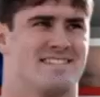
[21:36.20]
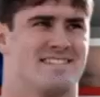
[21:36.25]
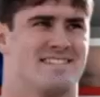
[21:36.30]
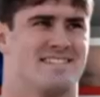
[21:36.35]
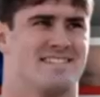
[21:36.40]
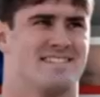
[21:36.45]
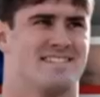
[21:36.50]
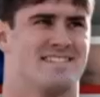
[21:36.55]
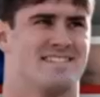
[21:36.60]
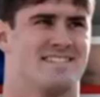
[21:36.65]

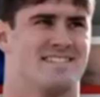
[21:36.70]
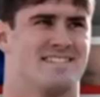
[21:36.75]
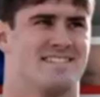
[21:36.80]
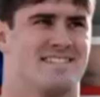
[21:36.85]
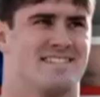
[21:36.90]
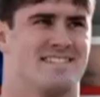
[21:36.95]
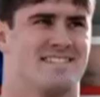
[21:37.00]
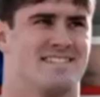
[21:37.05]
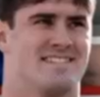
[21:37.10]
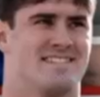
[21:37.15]

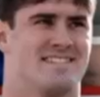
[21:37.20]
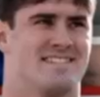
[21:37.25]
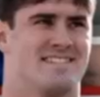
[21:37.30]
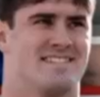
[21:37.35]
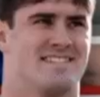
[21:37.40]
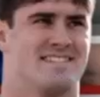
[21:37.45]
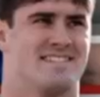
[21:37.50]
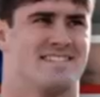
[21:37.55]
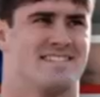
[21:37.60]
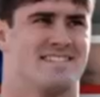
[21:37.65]

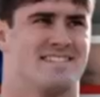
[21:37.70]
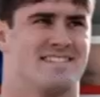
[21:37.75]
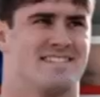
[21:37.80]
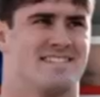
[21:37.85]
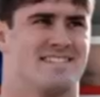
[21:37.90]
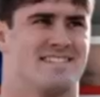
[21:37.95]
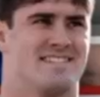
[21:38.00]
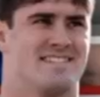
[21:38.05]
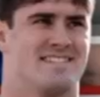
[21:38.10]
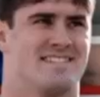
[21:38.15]

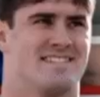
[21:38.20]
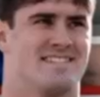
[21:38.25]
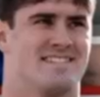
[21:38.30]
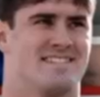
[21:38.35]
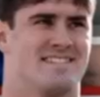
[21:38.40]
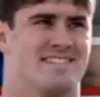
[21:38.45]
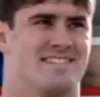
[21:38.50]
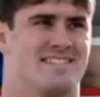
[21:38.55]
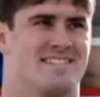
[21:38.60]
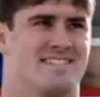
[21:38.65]

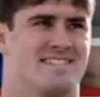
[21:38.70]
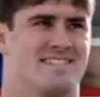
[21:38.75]
The person shown says nothing.